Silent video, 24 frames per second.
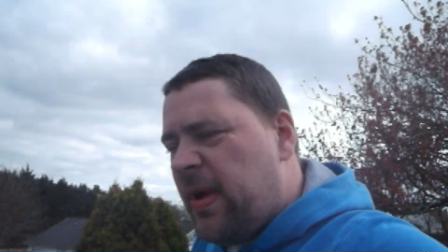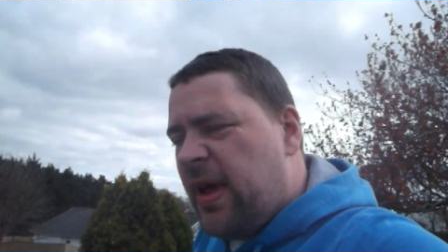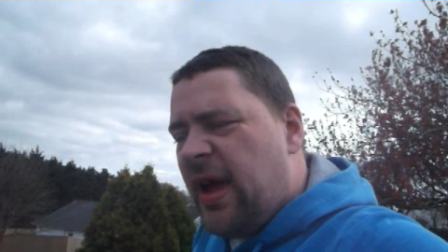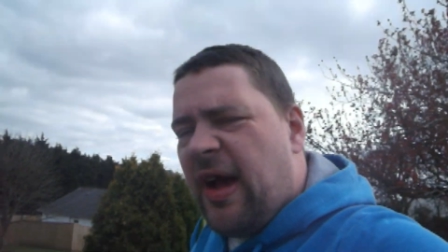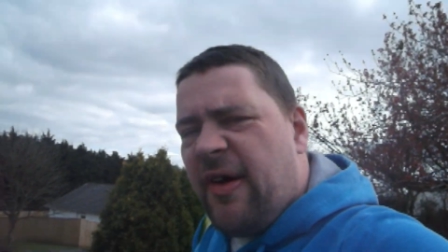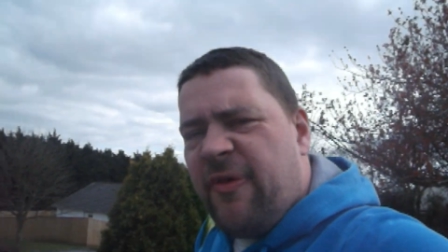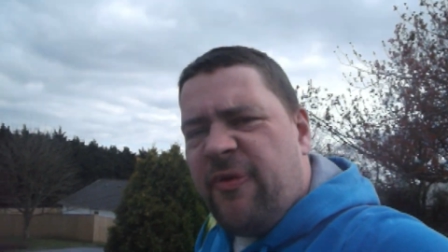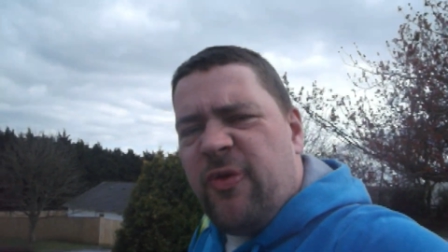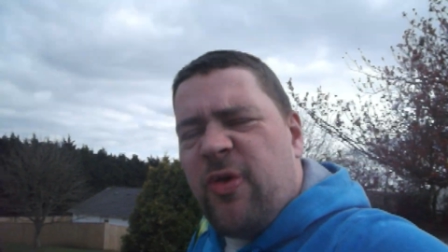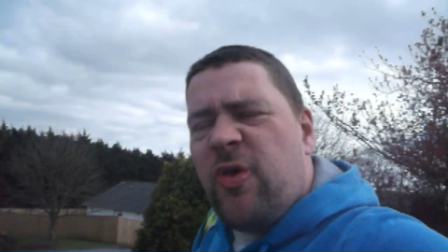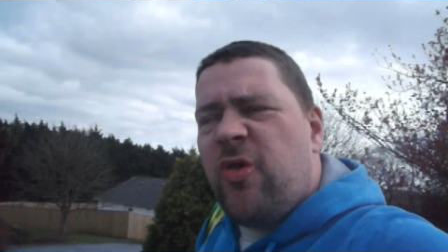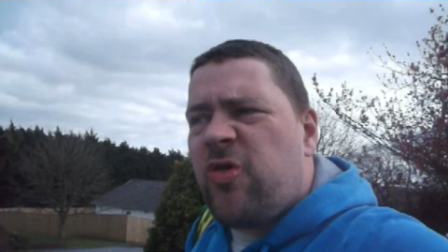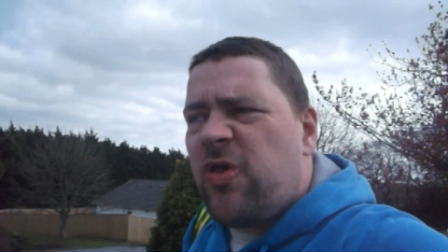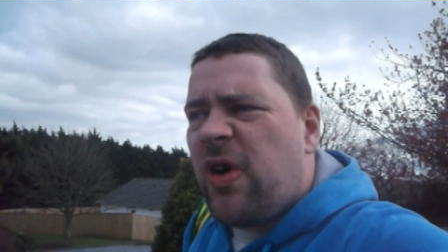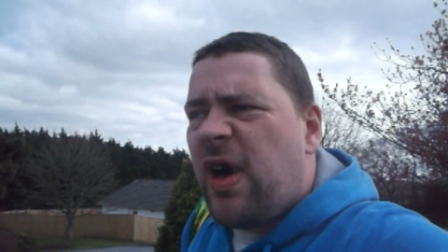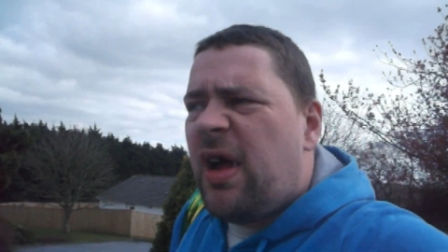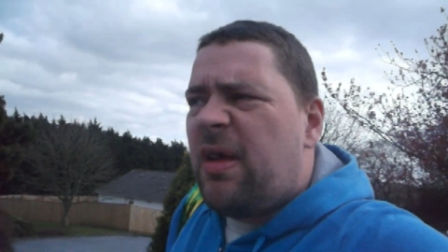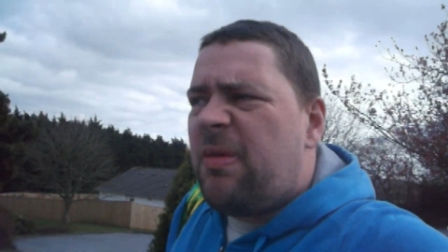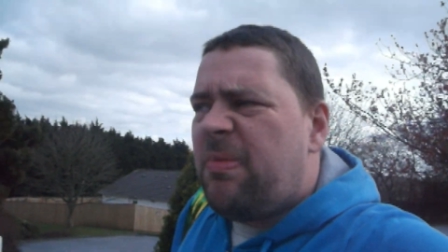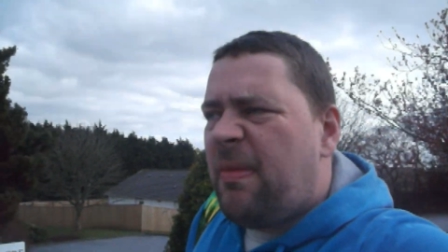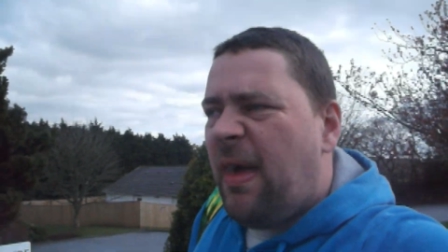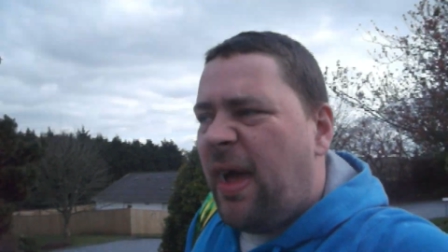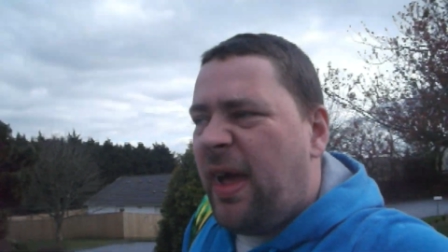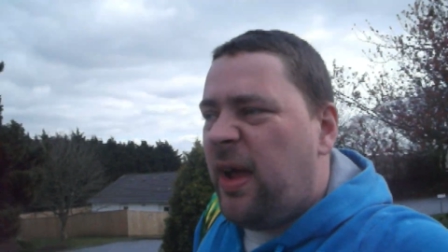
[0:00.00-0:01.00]
me Afro
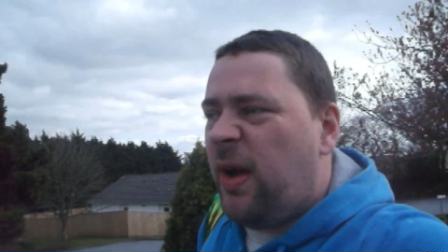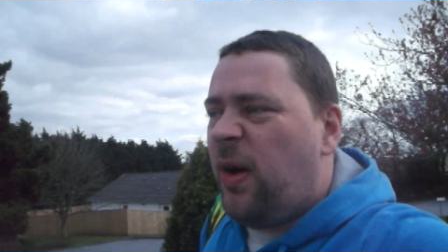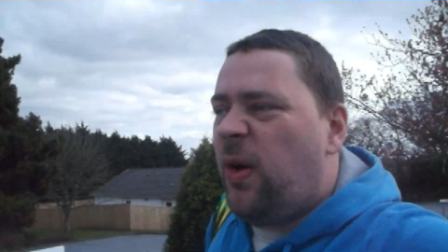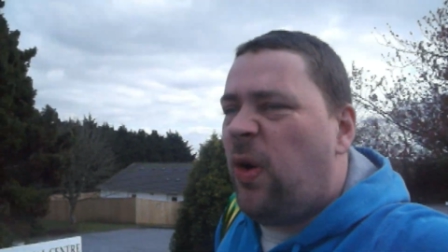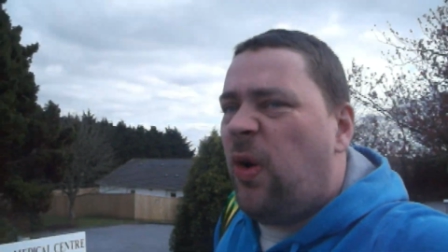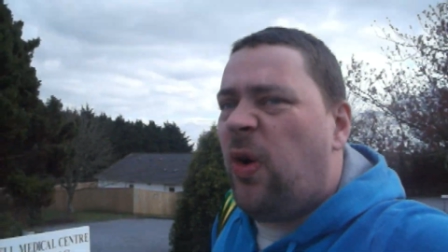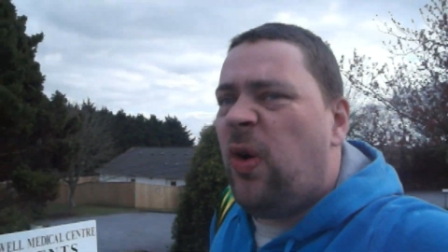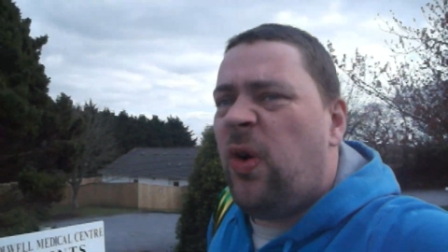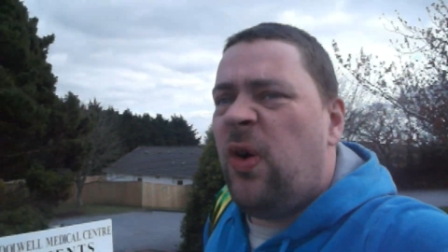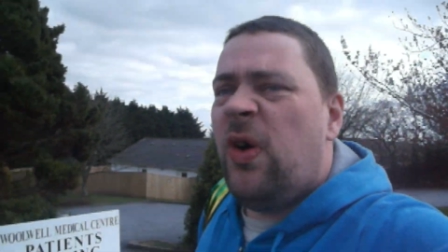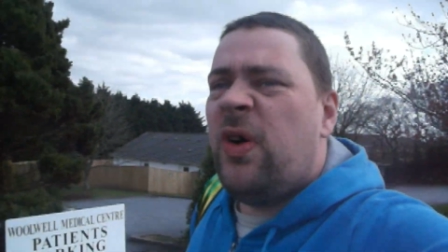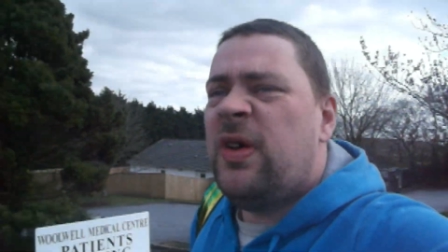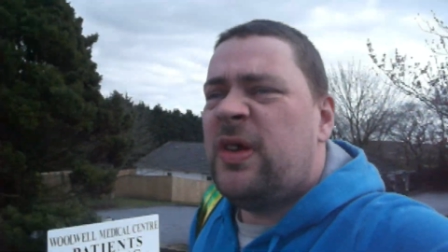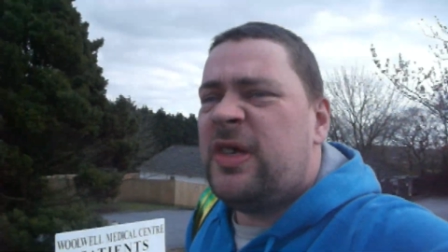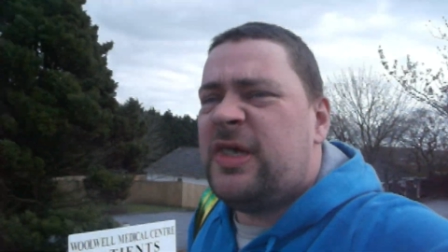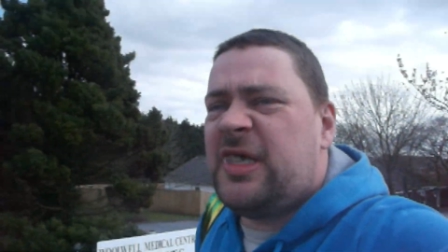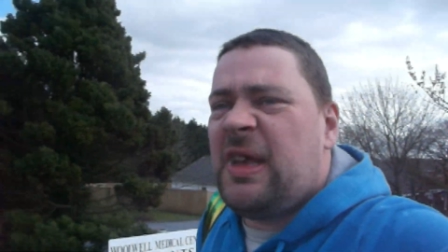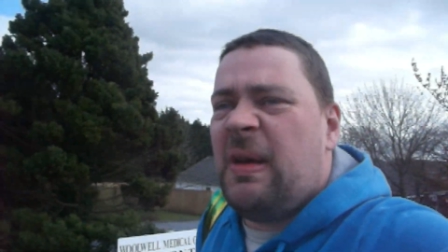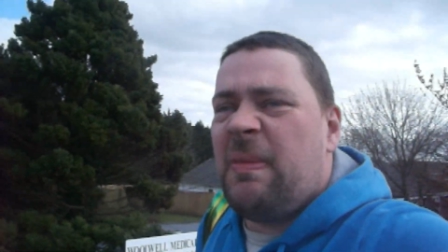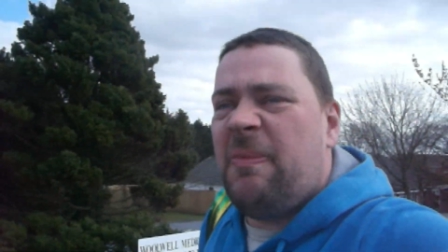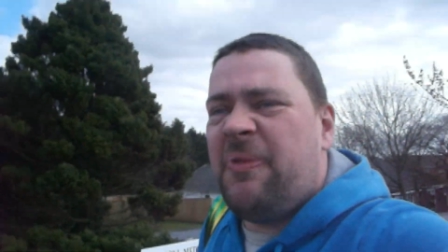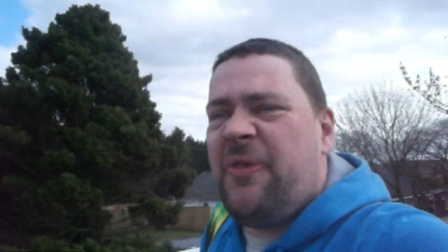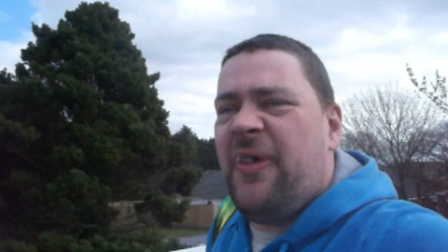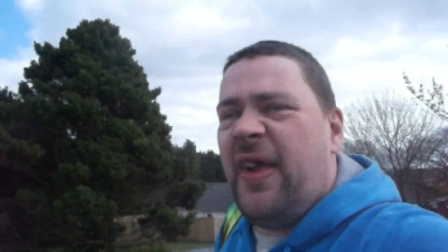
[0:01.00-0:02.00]
Grant, mate, or
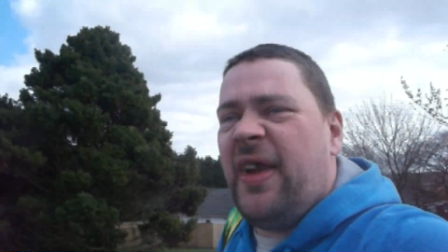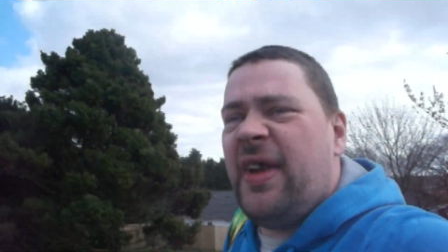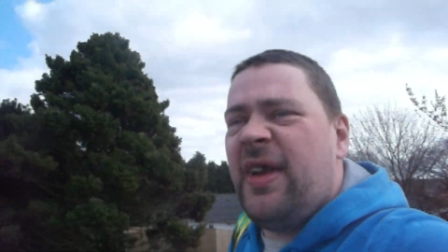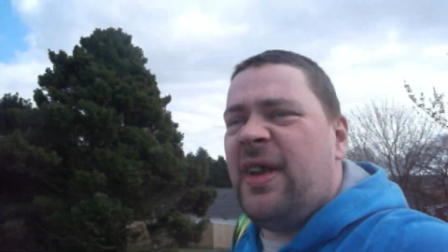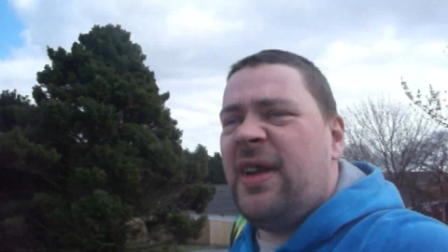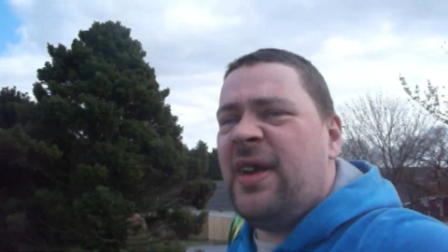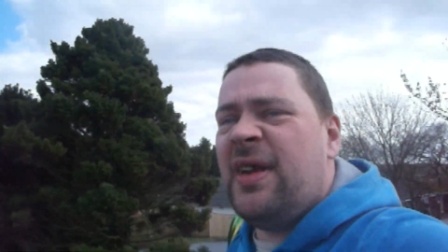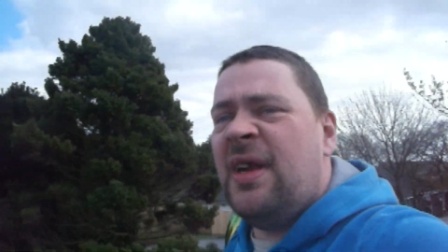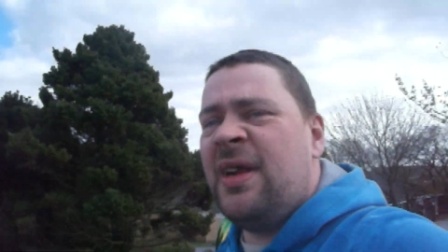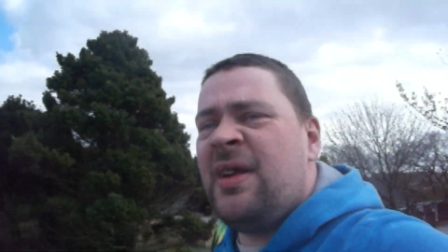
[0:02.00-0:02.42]
something.